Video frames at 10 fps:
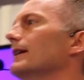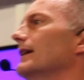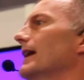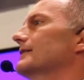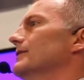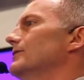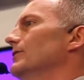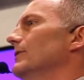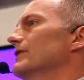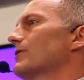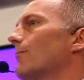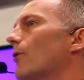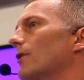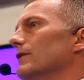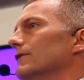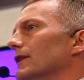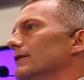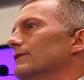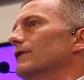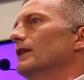connected to and supportive
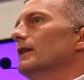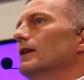of